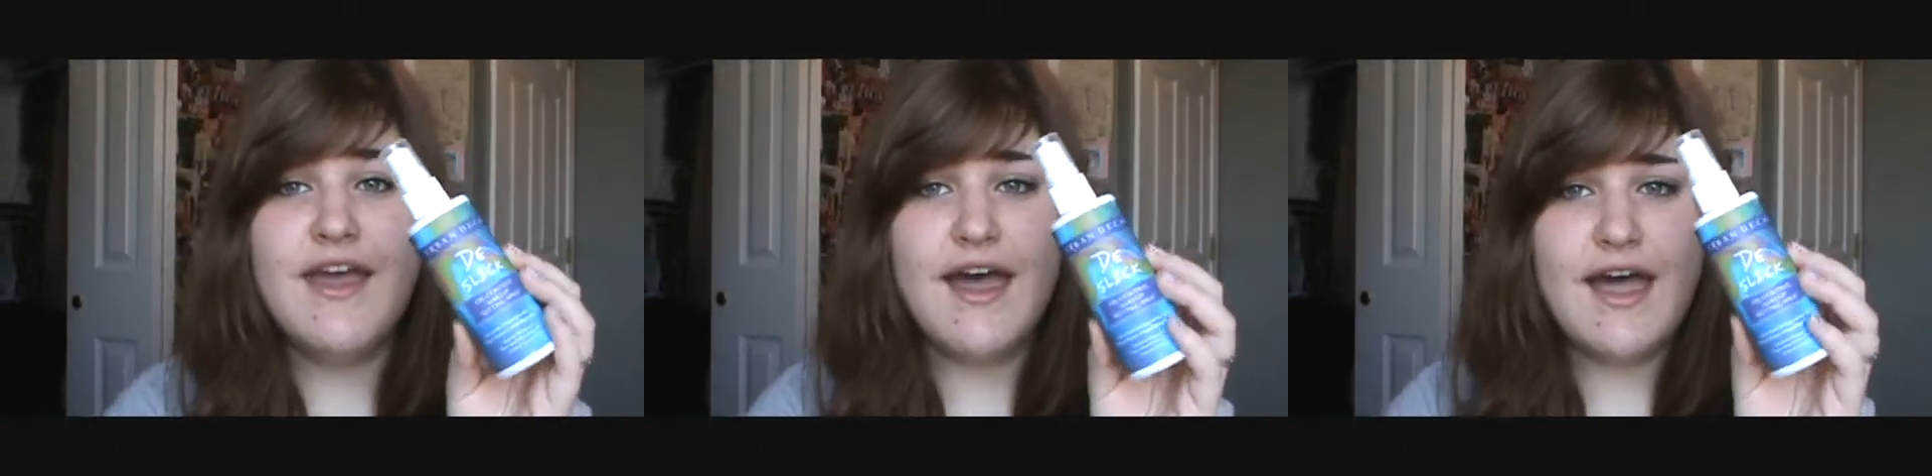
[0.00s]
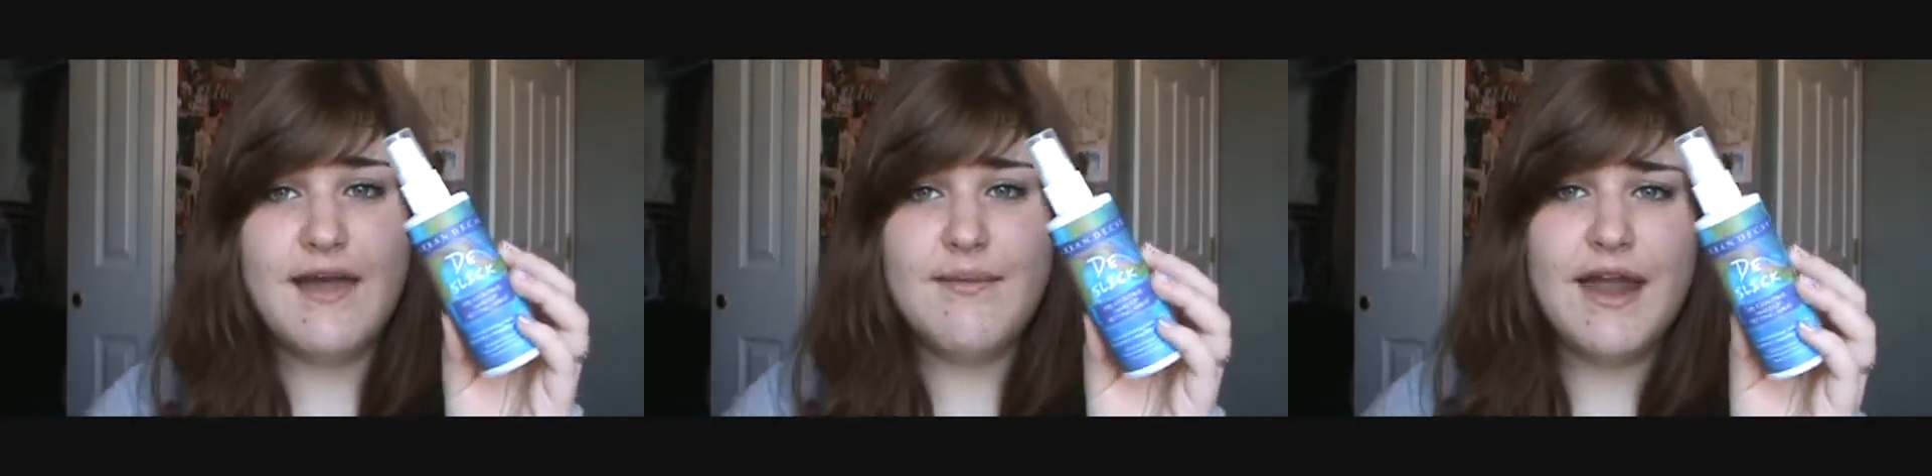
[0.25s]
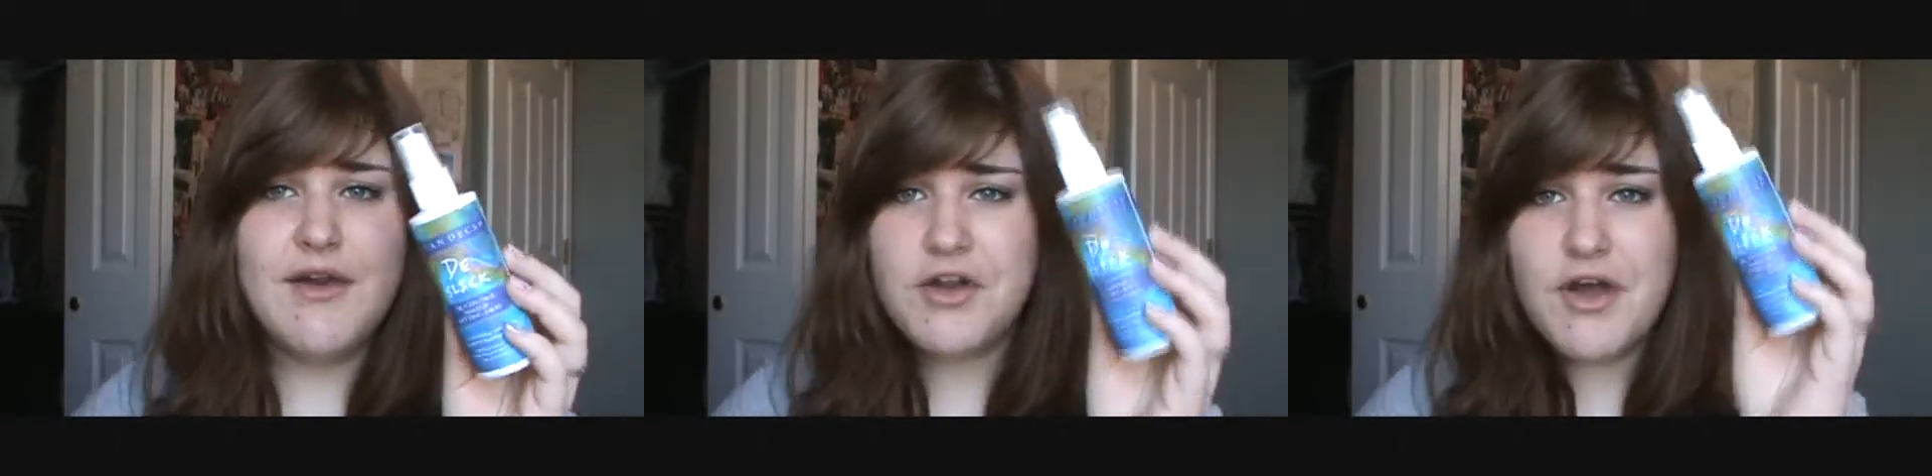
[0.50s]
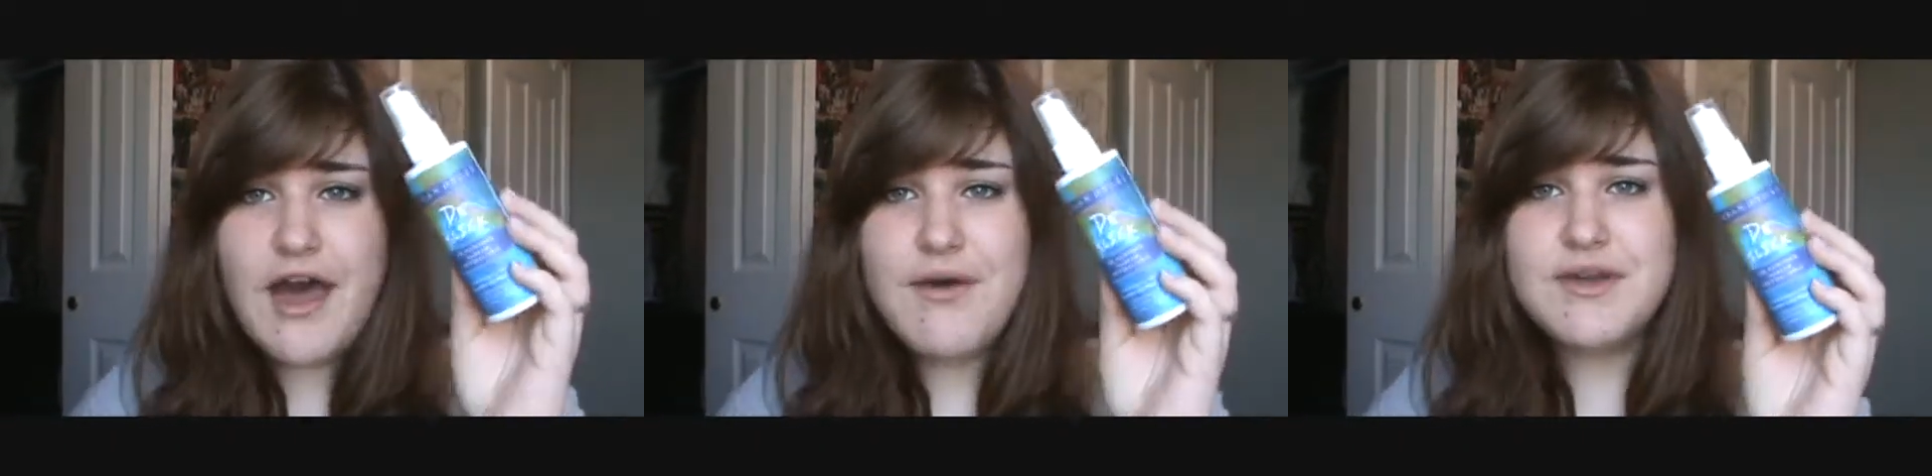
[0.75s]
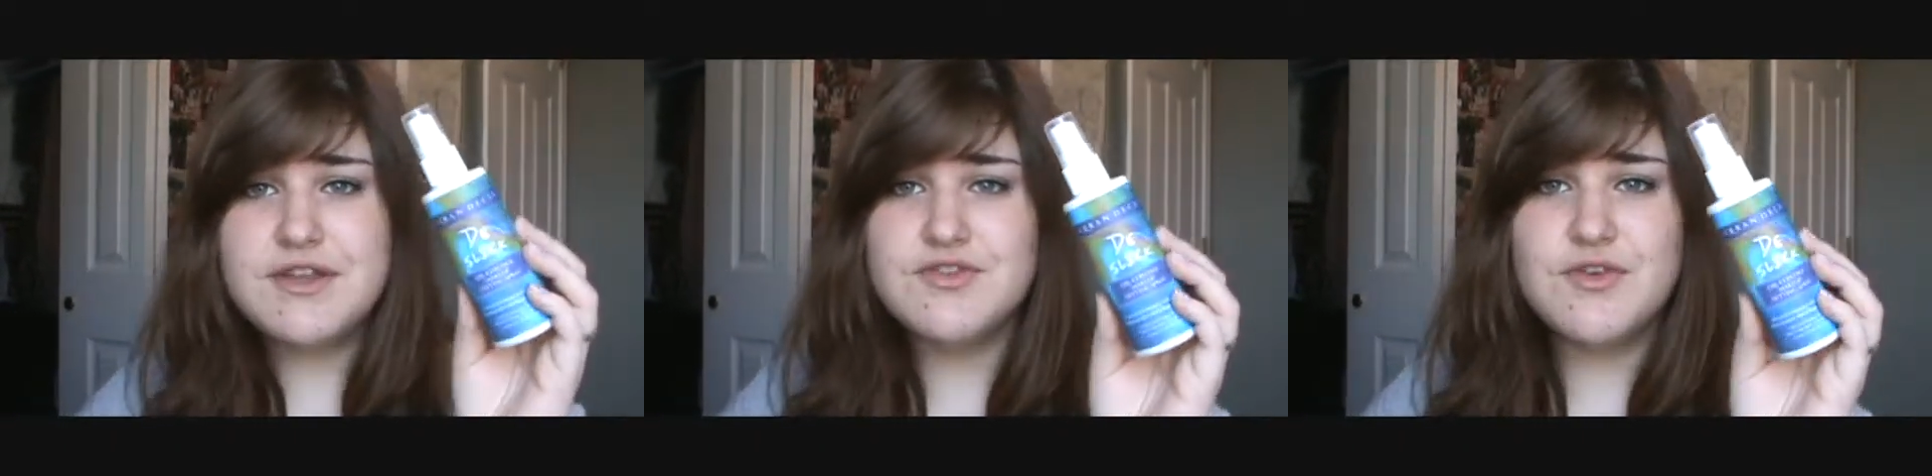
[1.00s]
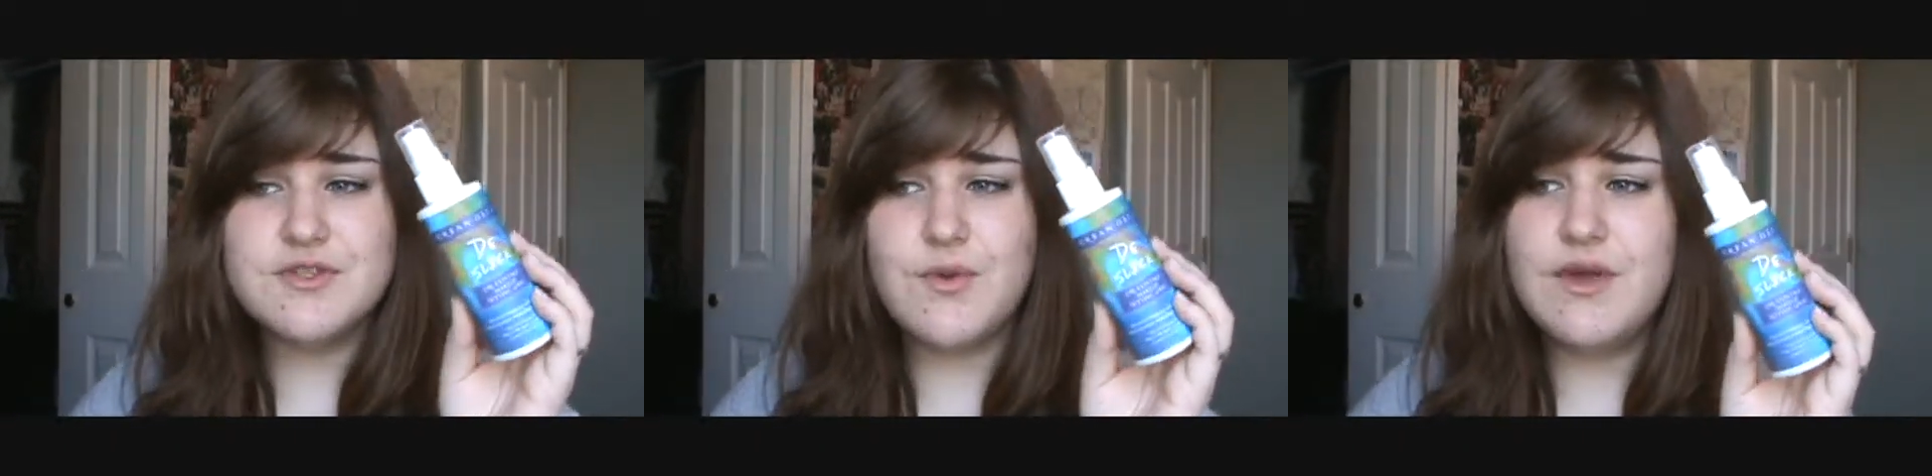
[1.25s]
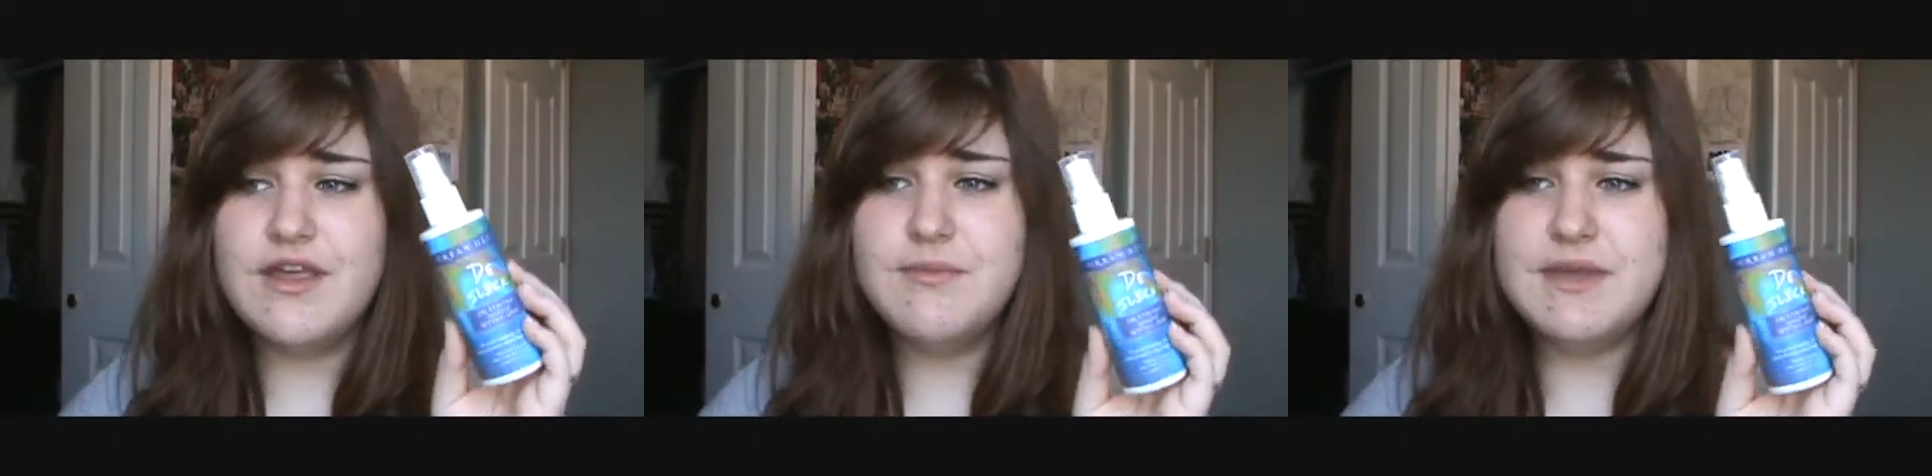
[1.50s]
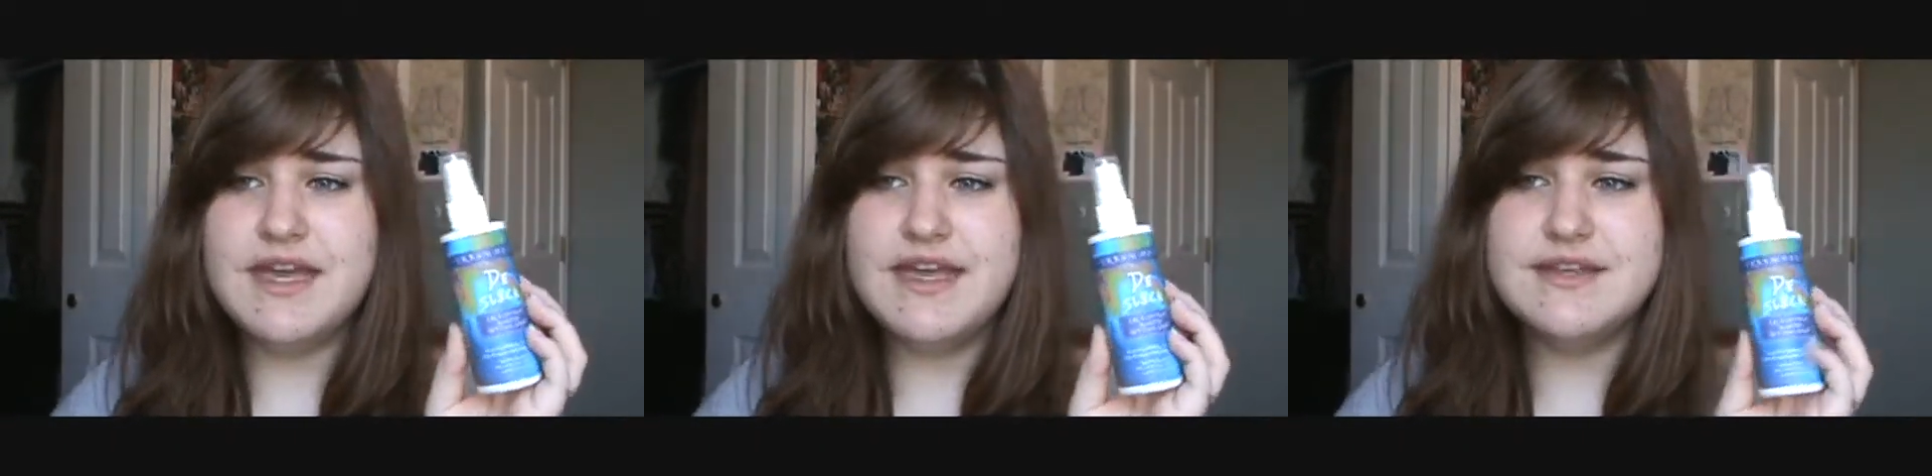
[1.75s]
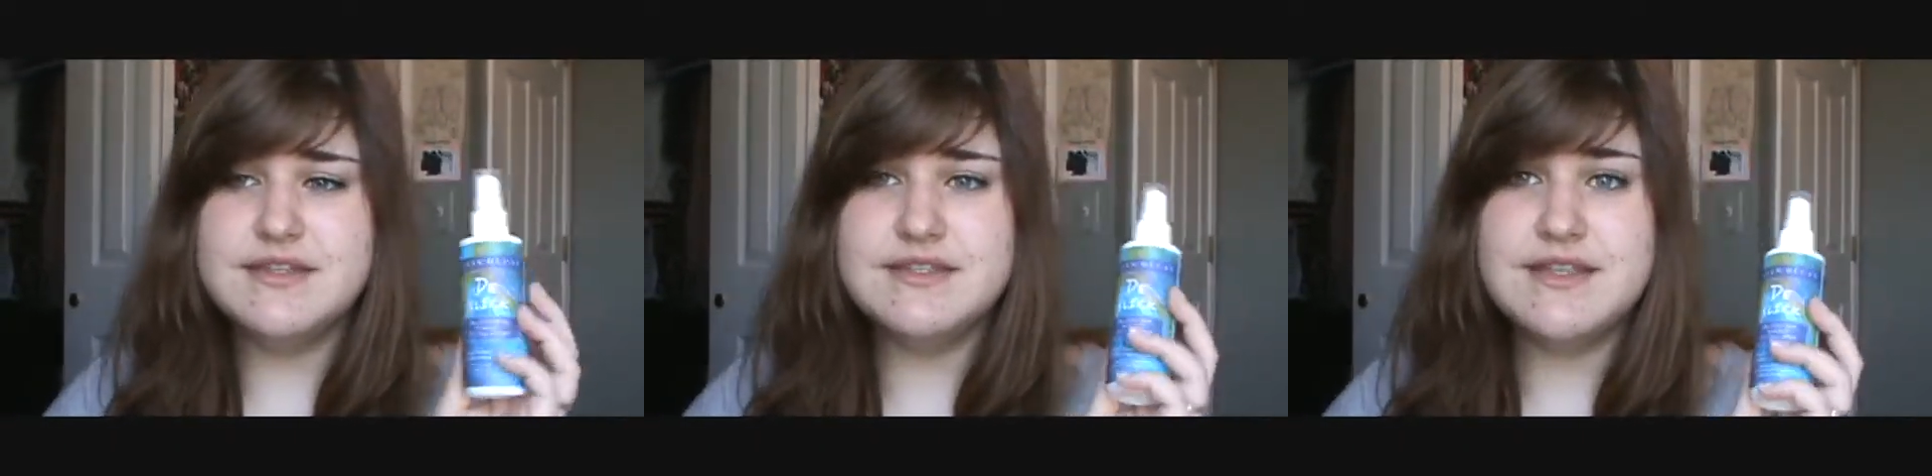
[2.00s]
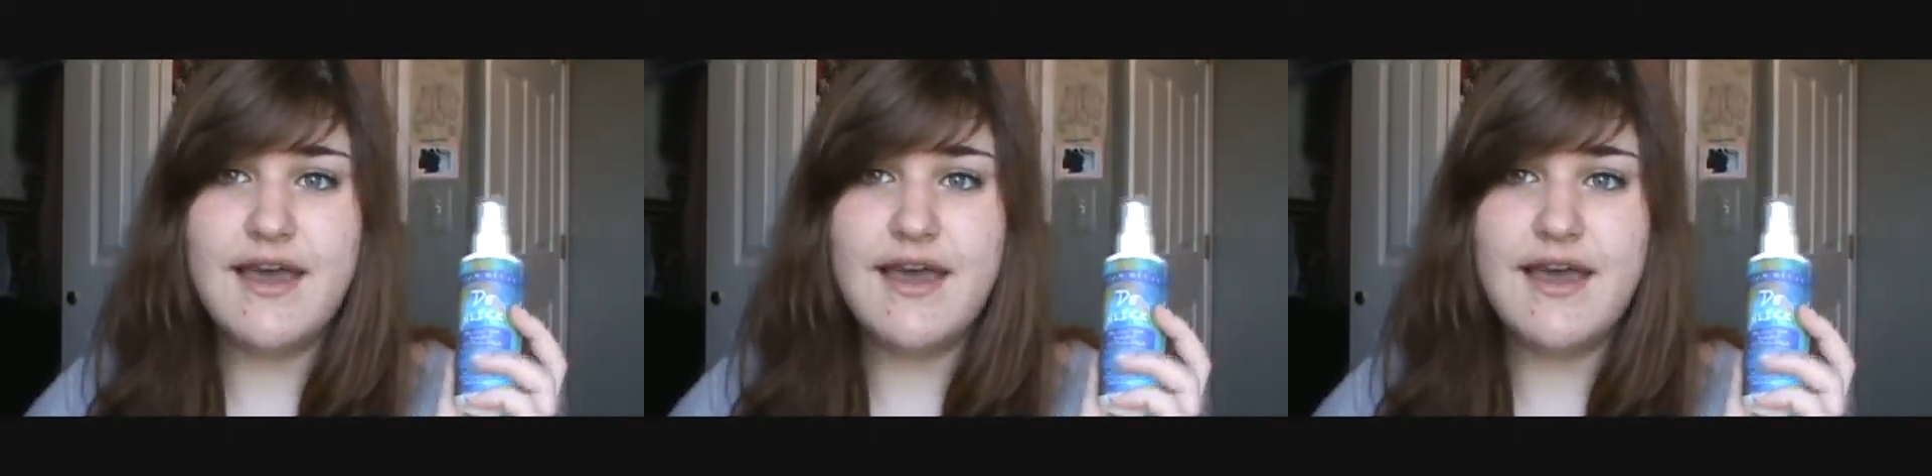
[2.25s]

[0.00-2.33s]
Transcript: I don't know how it controls oil because